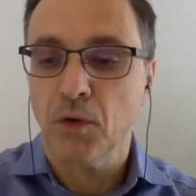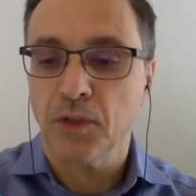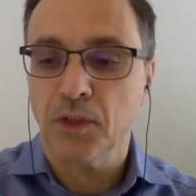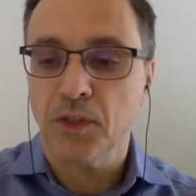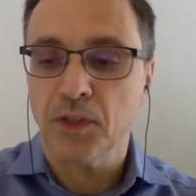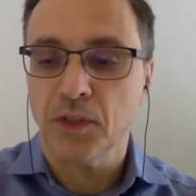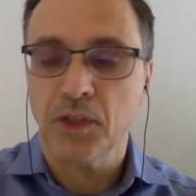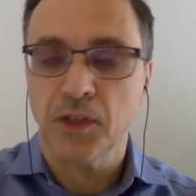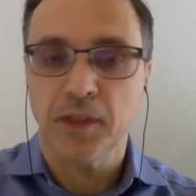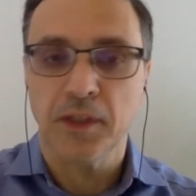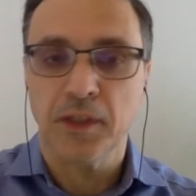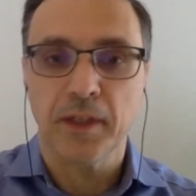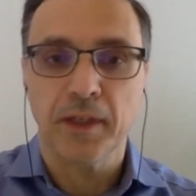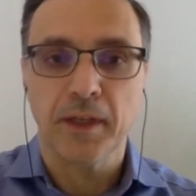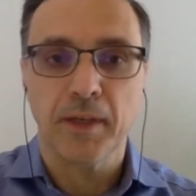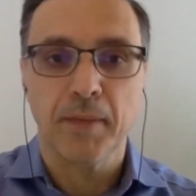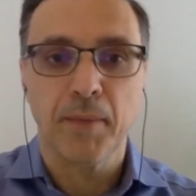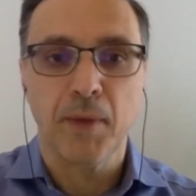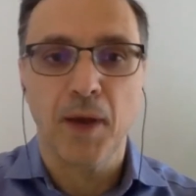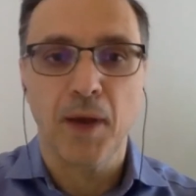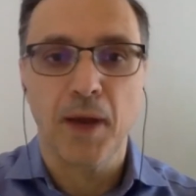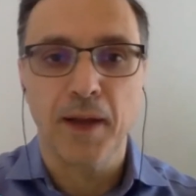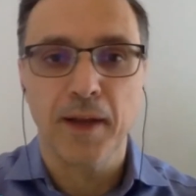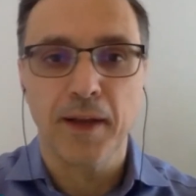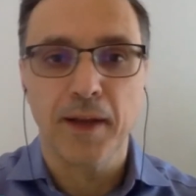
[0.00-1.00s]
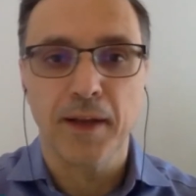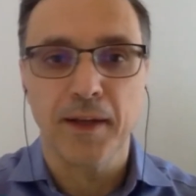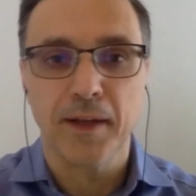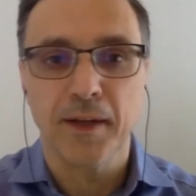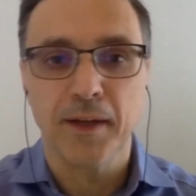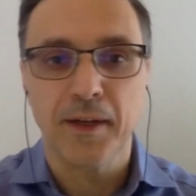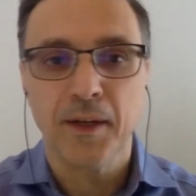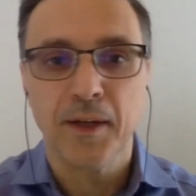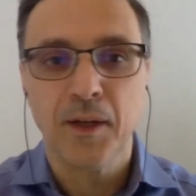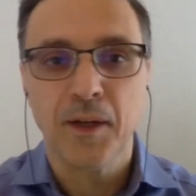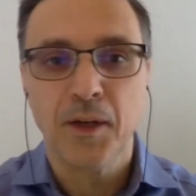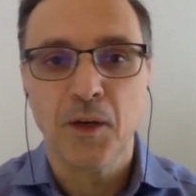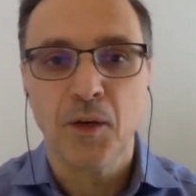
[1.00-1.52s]
Is certainly a pioneer
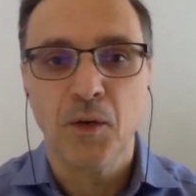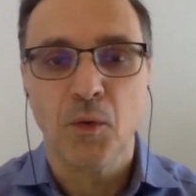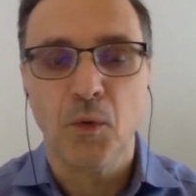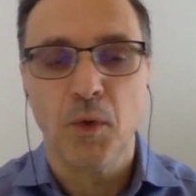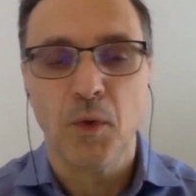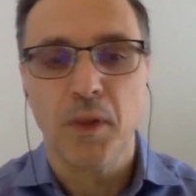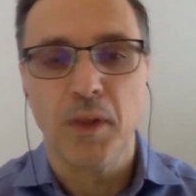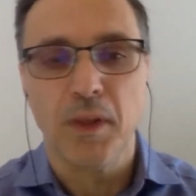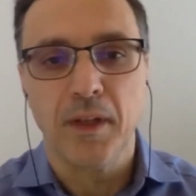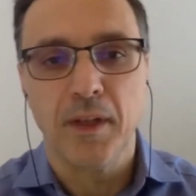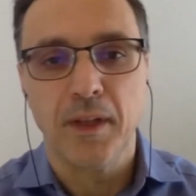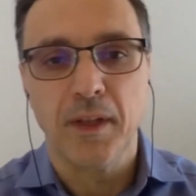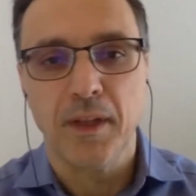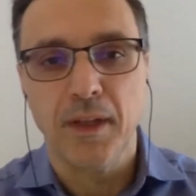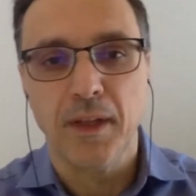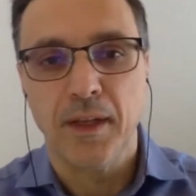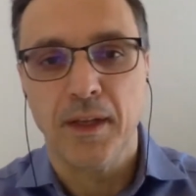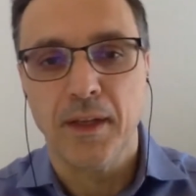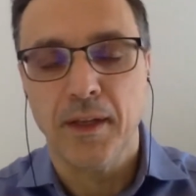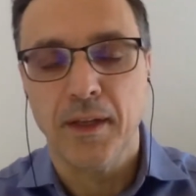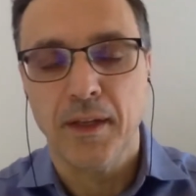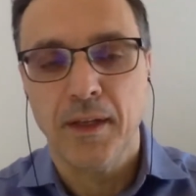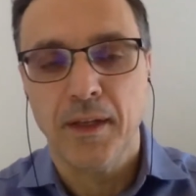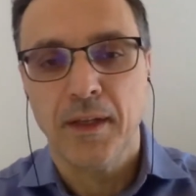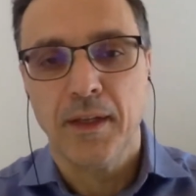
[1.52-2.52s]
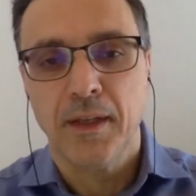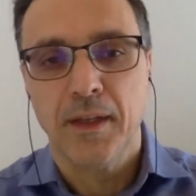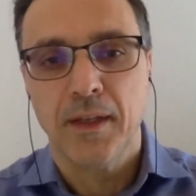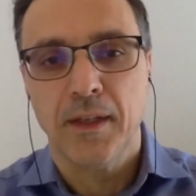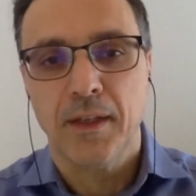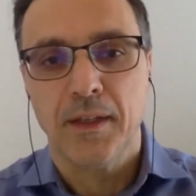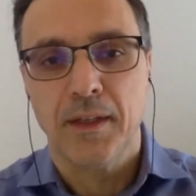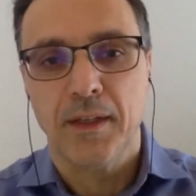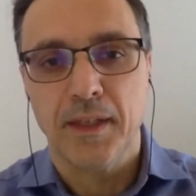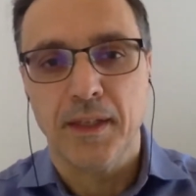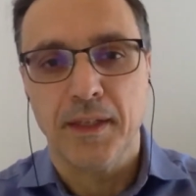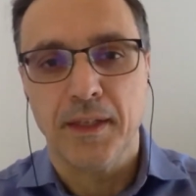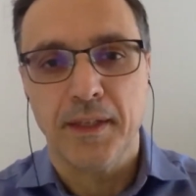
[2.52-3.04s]
within the
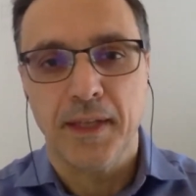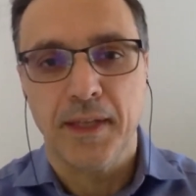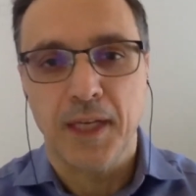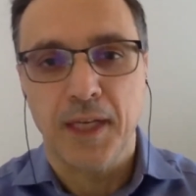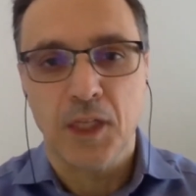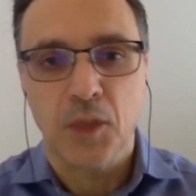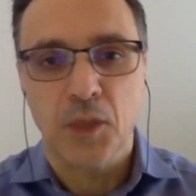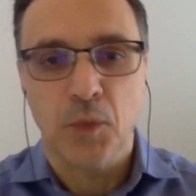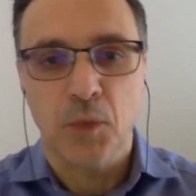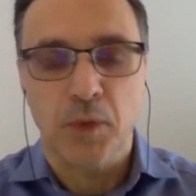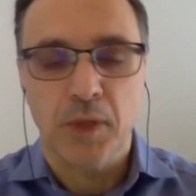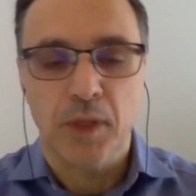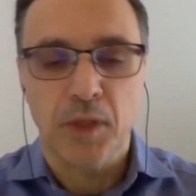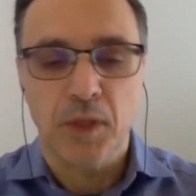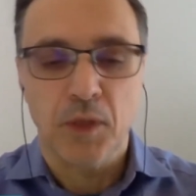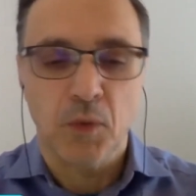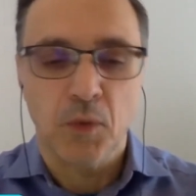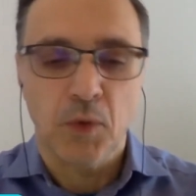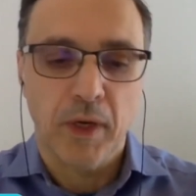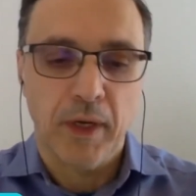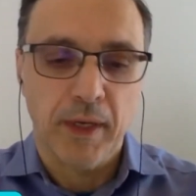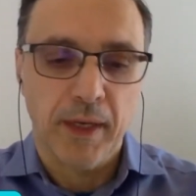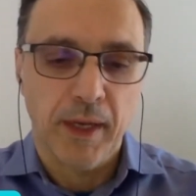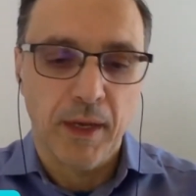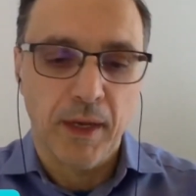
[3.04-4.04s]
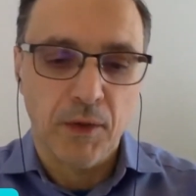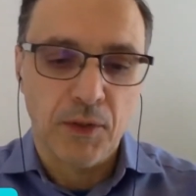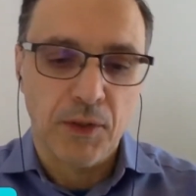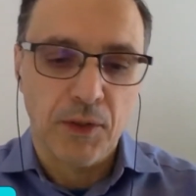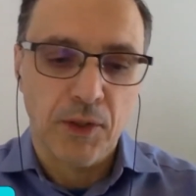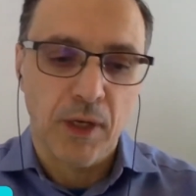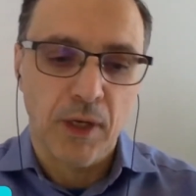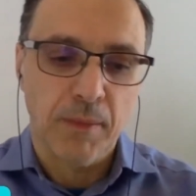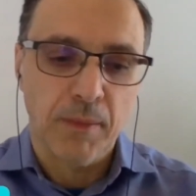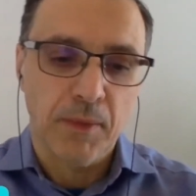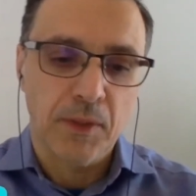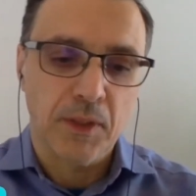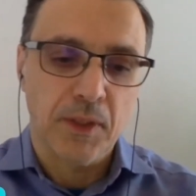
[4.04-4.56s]
DTX with his work in
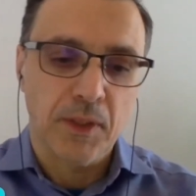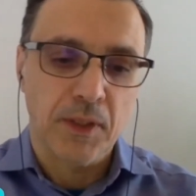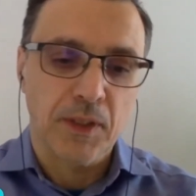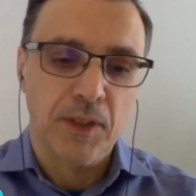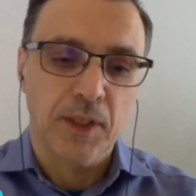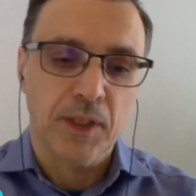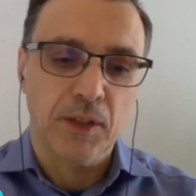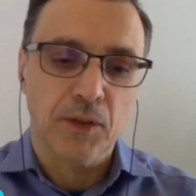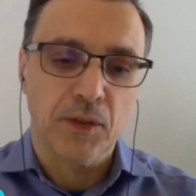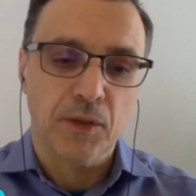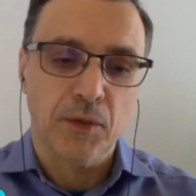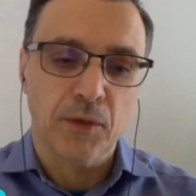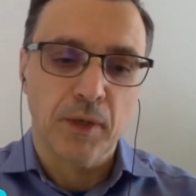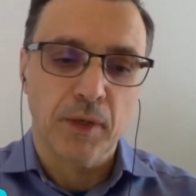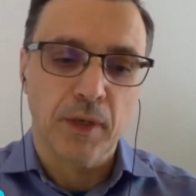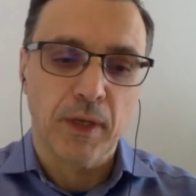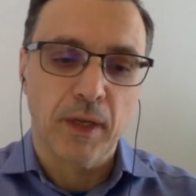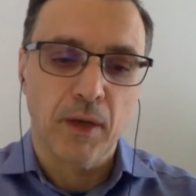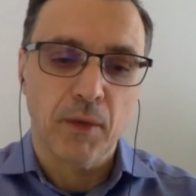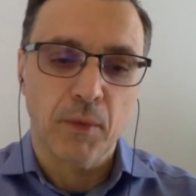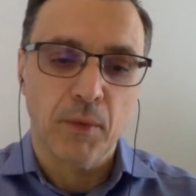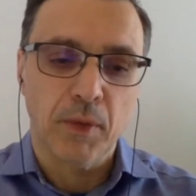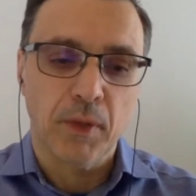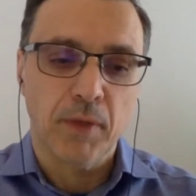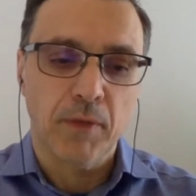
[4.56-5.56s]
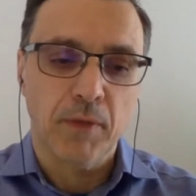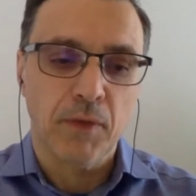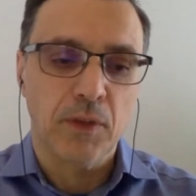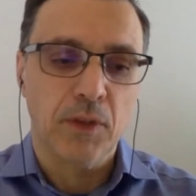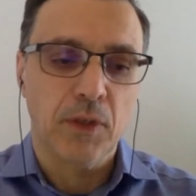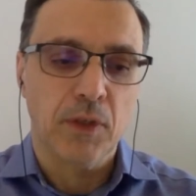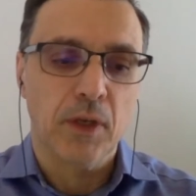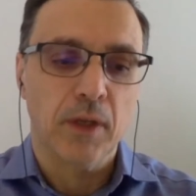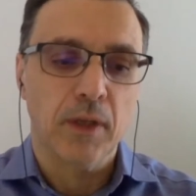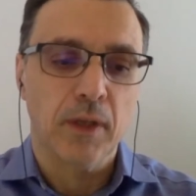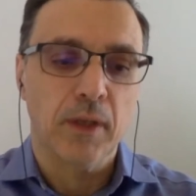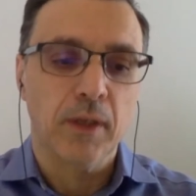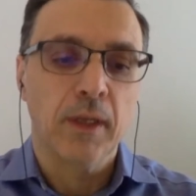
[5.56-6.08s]
Alzheimer's, etc., and now with
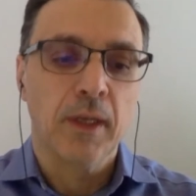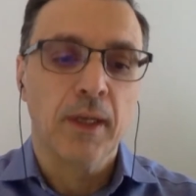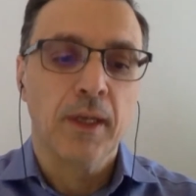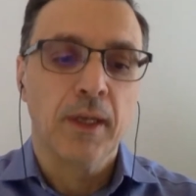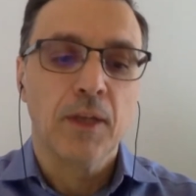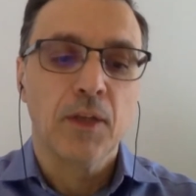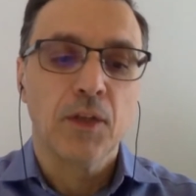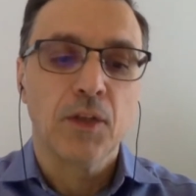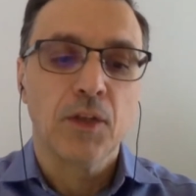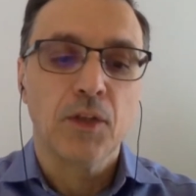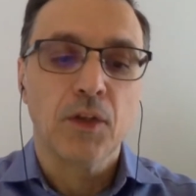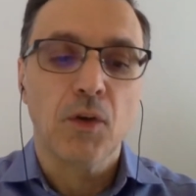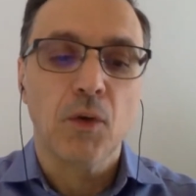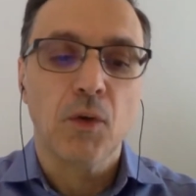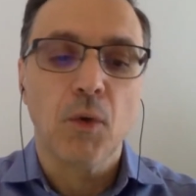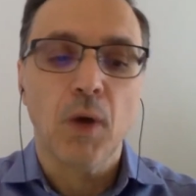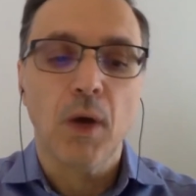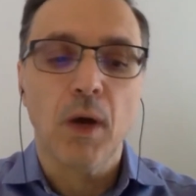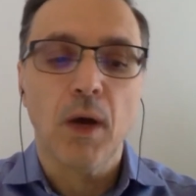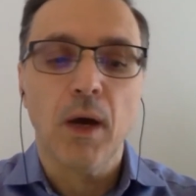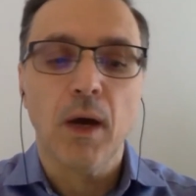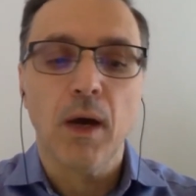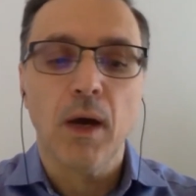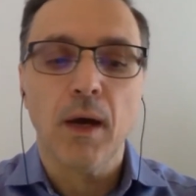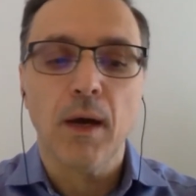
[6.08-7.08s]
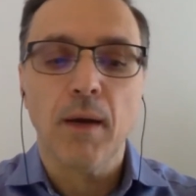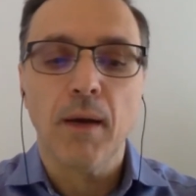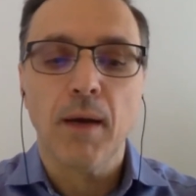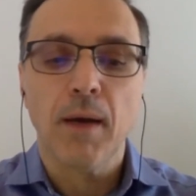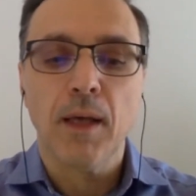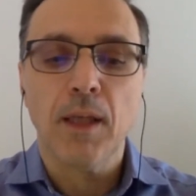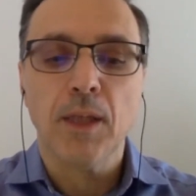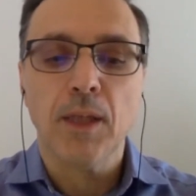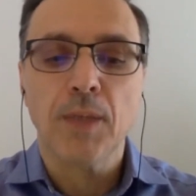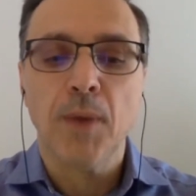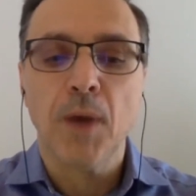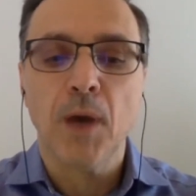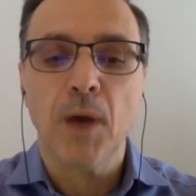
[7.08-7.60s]
Eversana. So
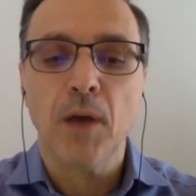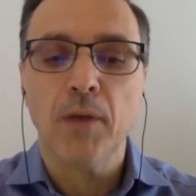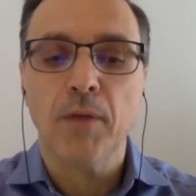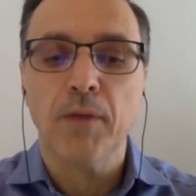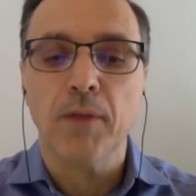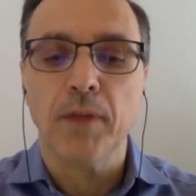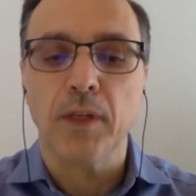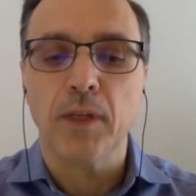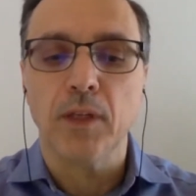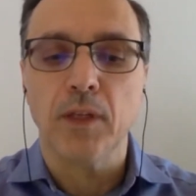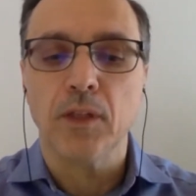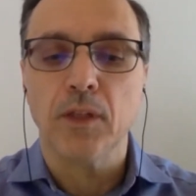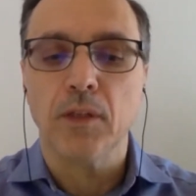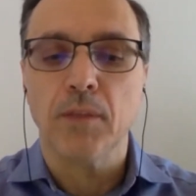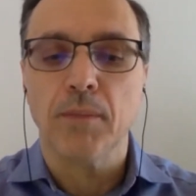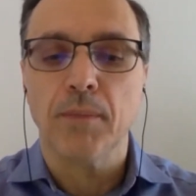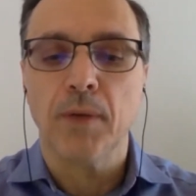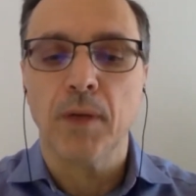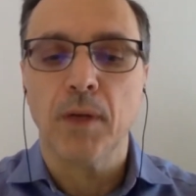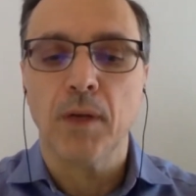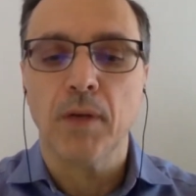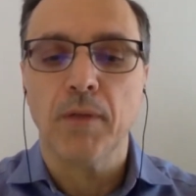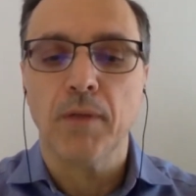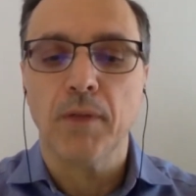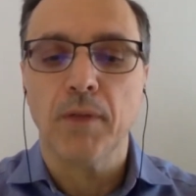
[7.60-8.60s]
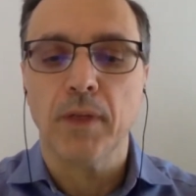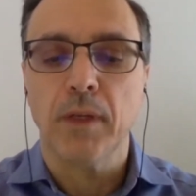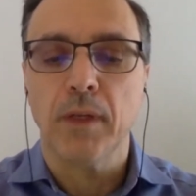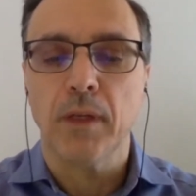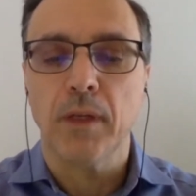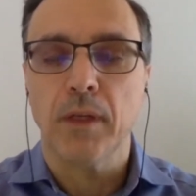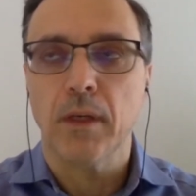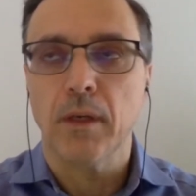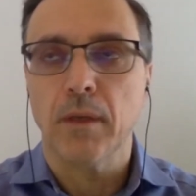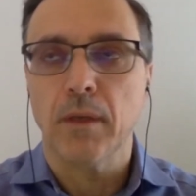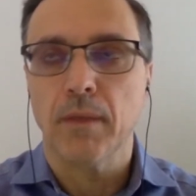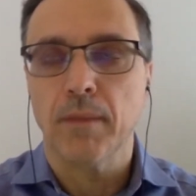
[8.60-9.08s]
as part of this, part of the